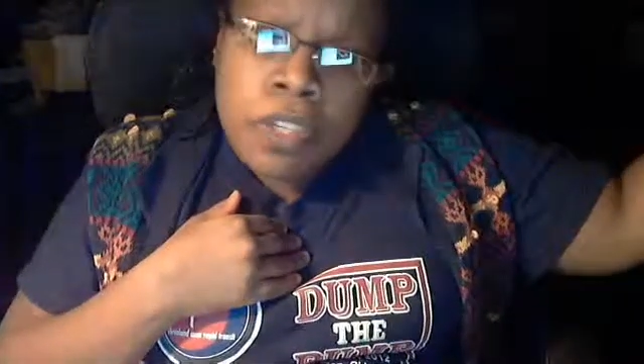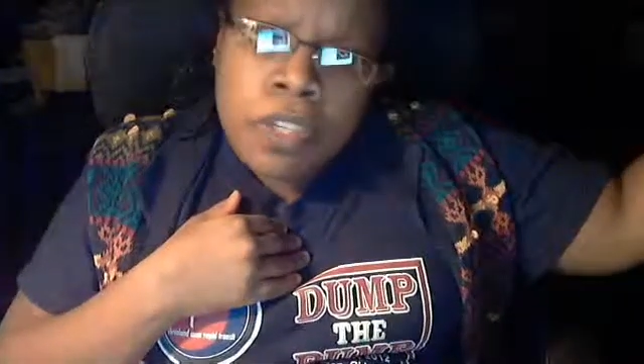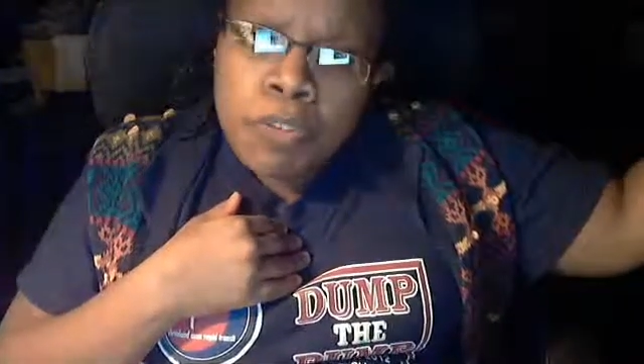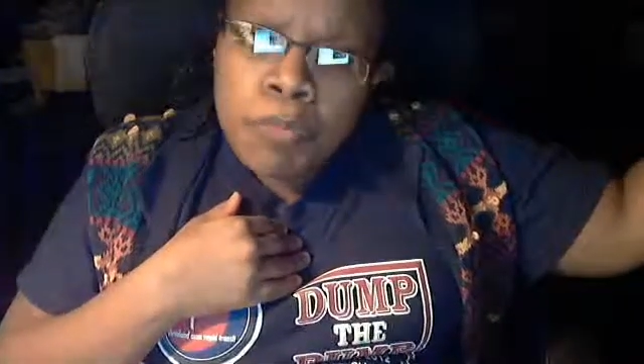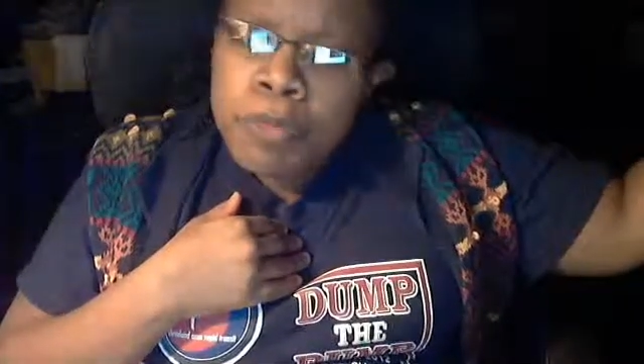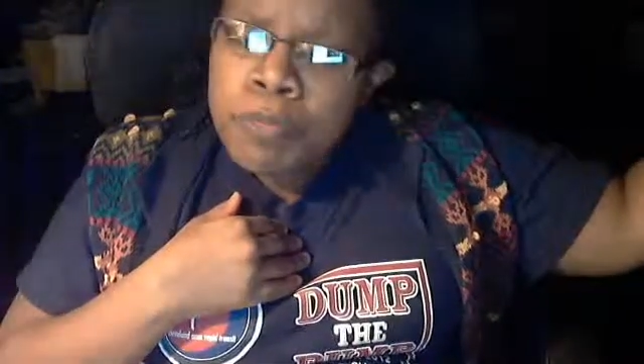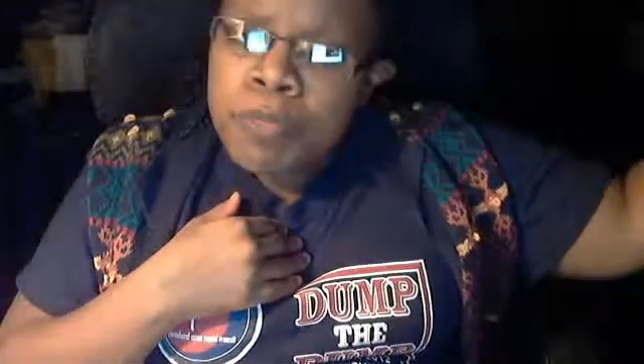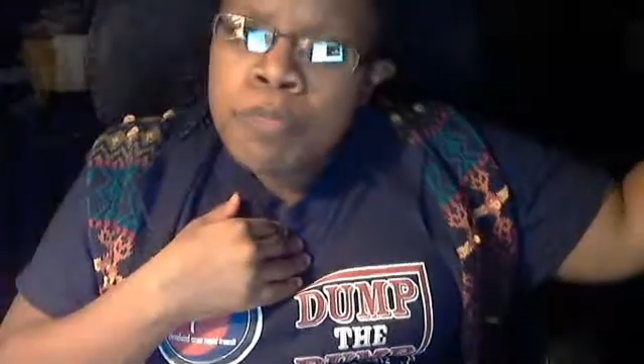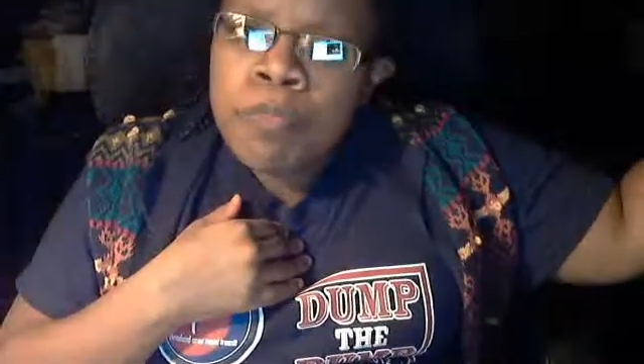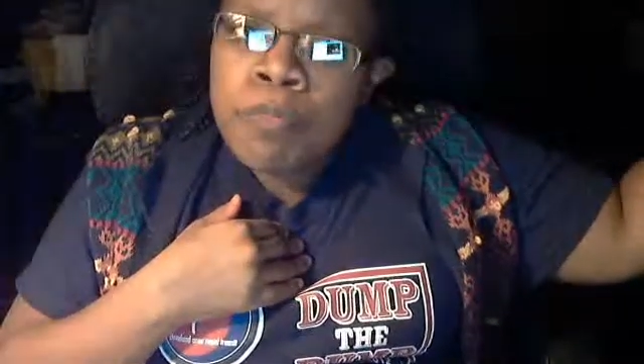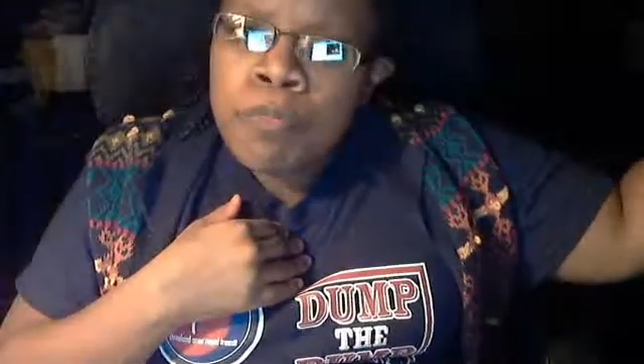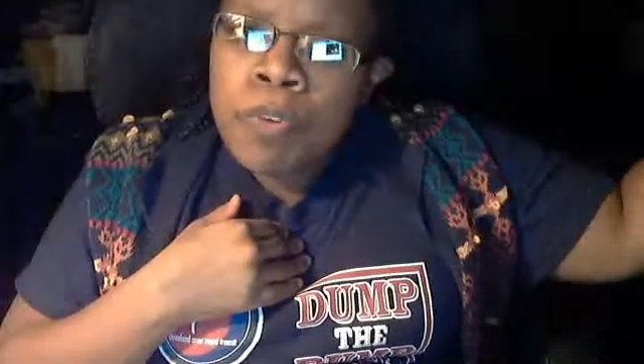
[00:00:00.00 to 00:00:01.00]
there are people
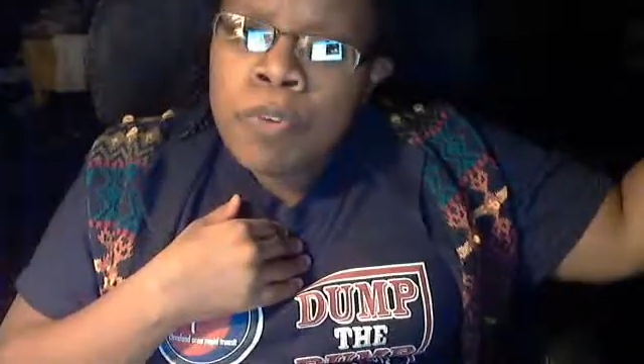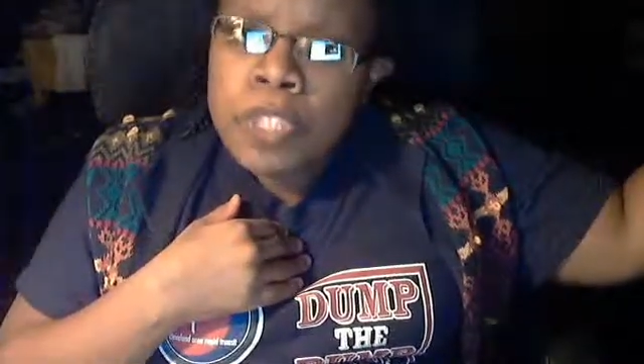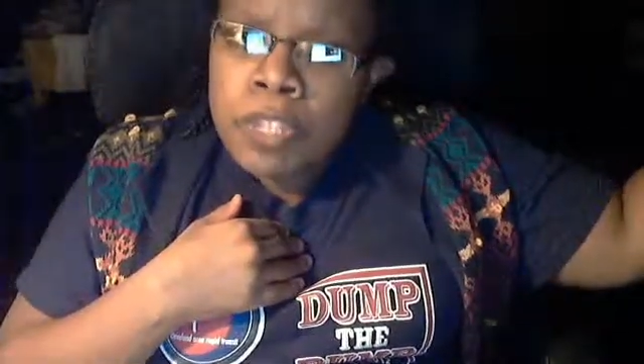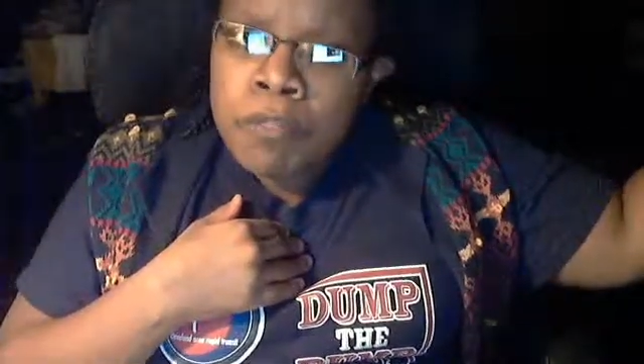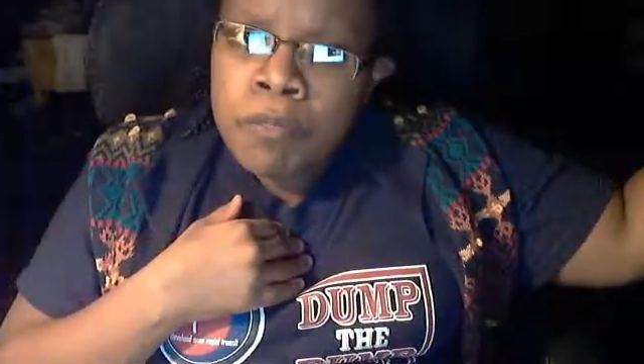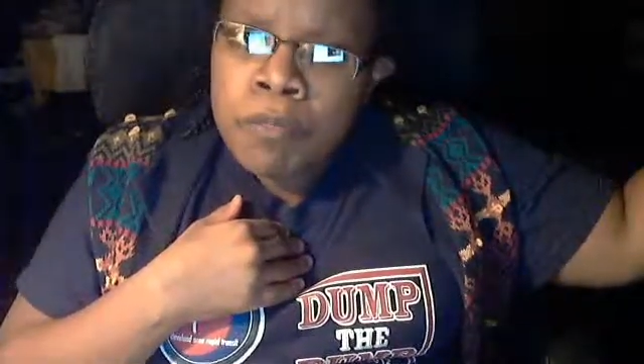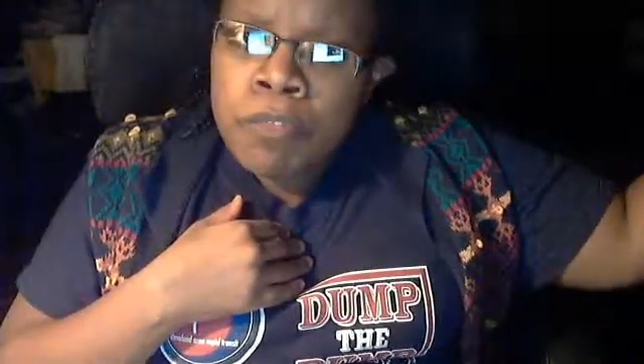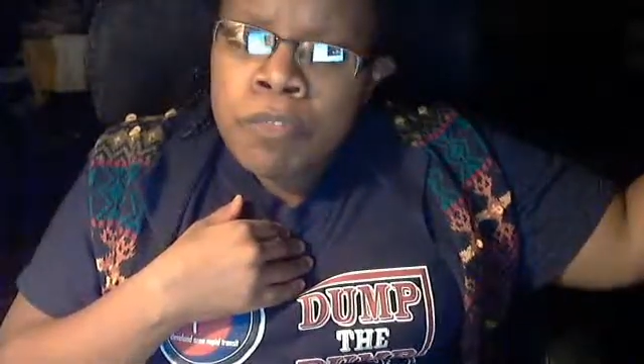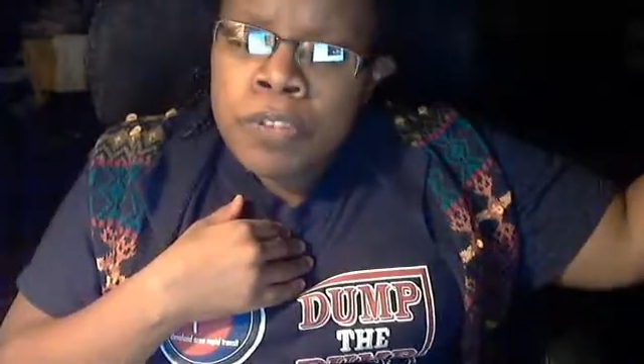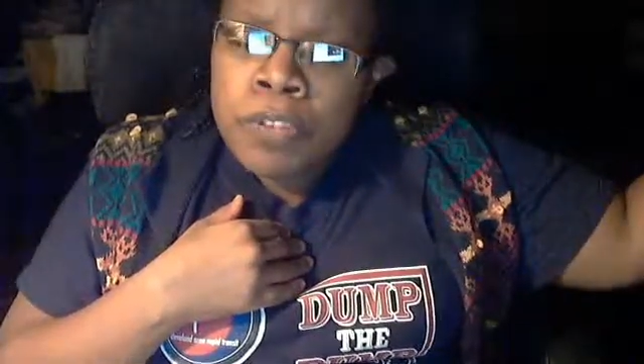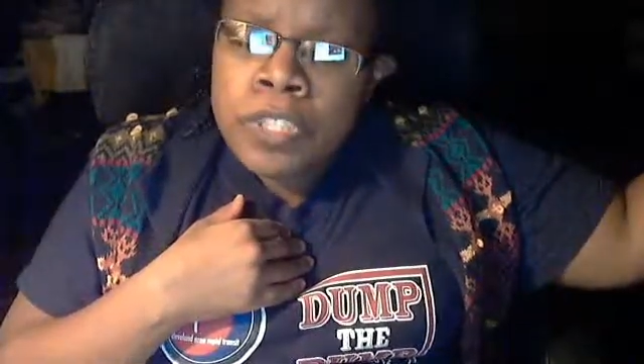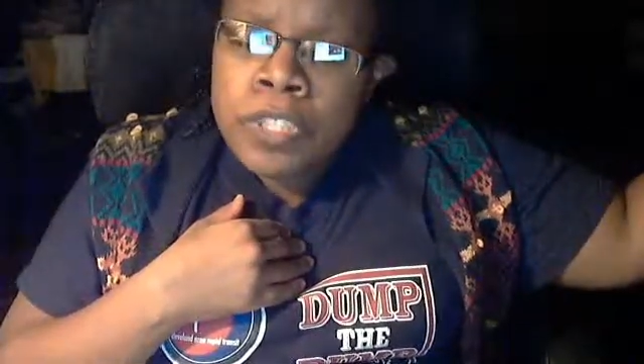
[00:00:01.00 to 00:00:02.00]
who want that war
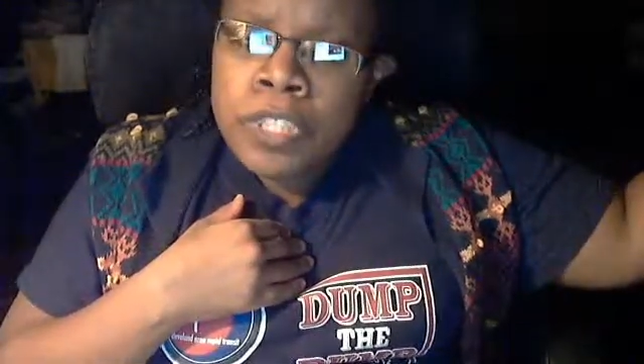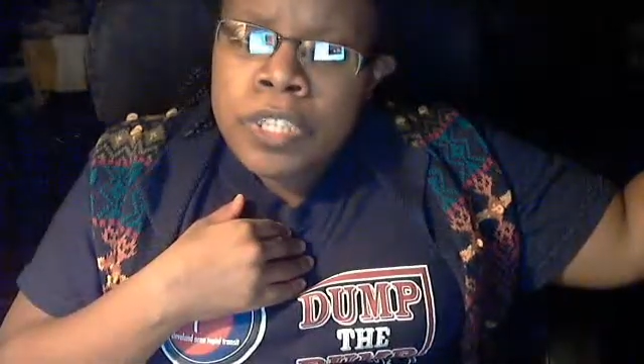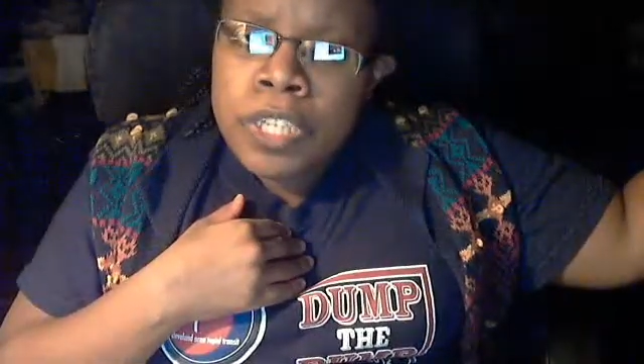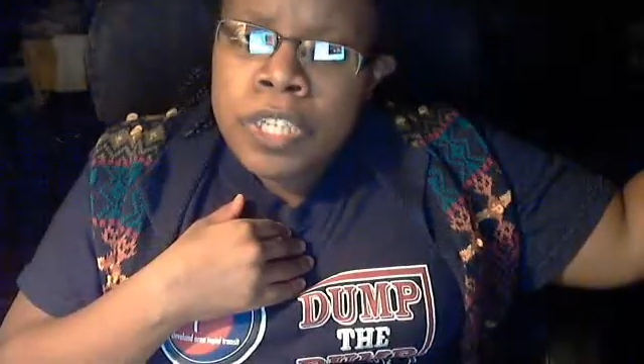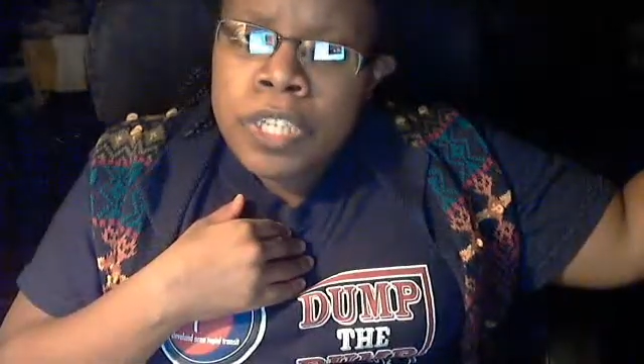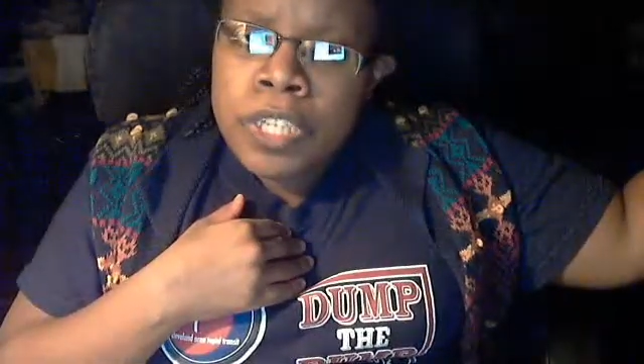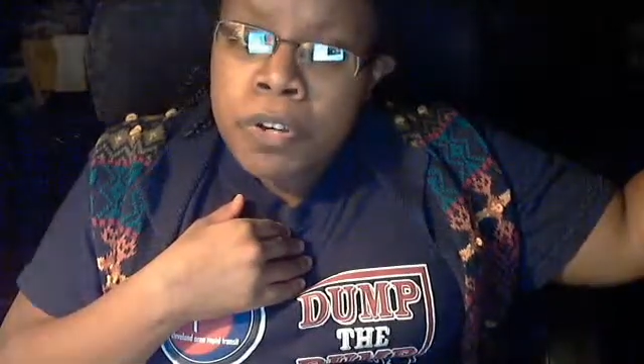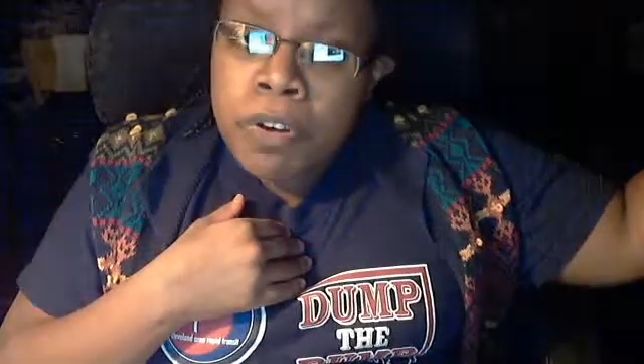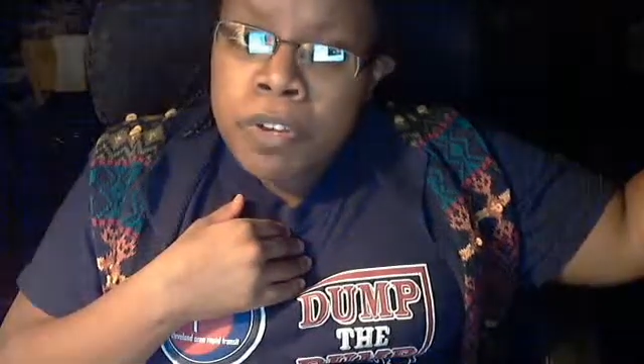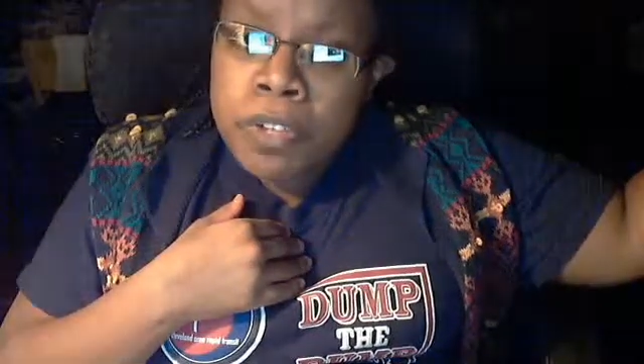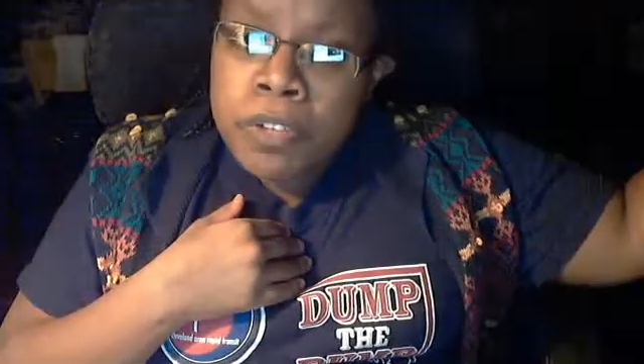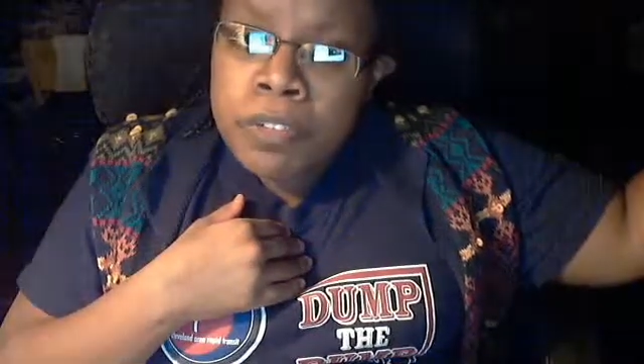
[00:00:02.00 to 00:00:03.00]
in the name of
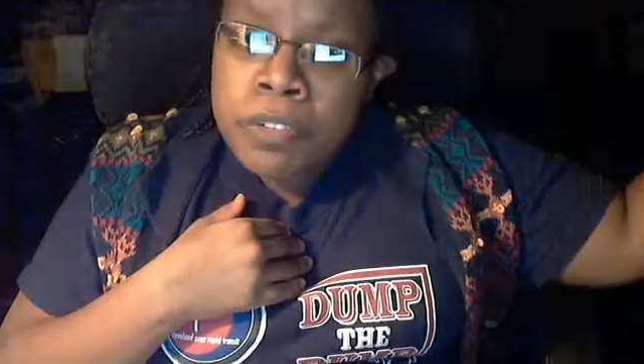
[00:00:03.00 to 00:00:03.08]
God.